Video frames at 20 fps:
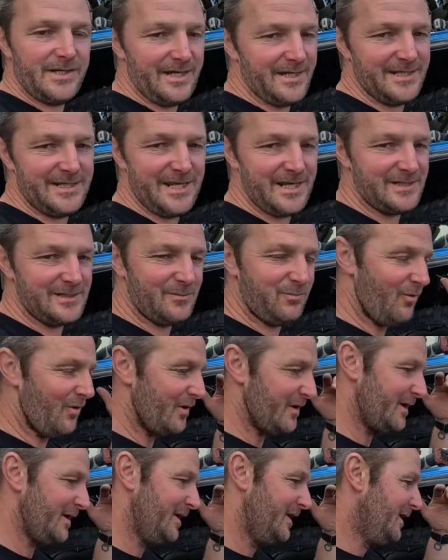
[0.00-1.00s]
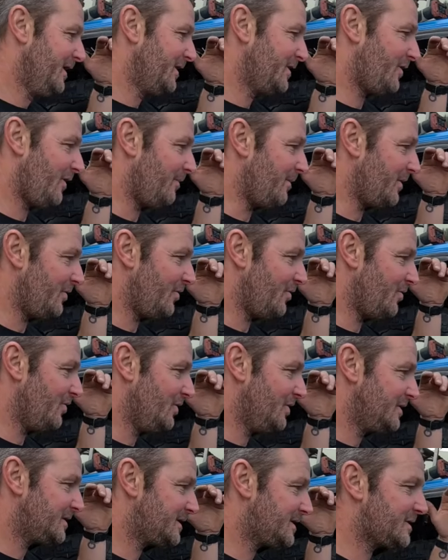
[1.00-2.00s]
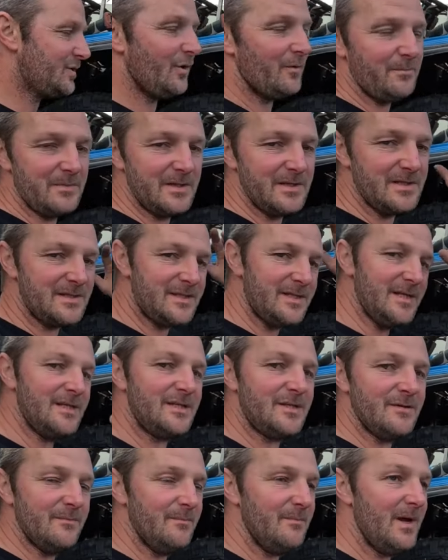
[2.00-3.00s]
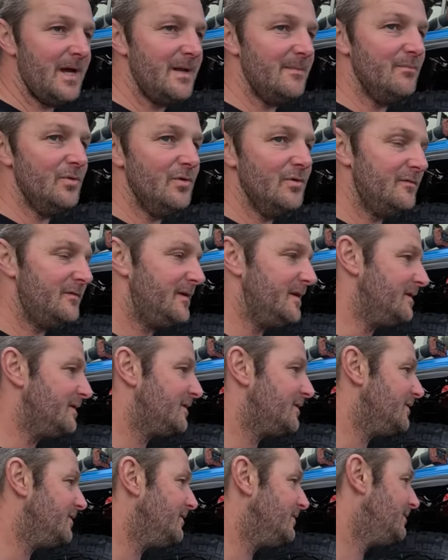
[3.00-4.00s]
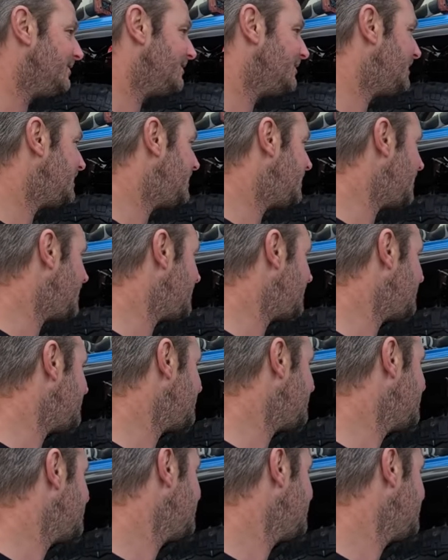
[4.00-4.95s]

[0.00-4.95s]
guess that's why Commodore stopped this system and moved into the other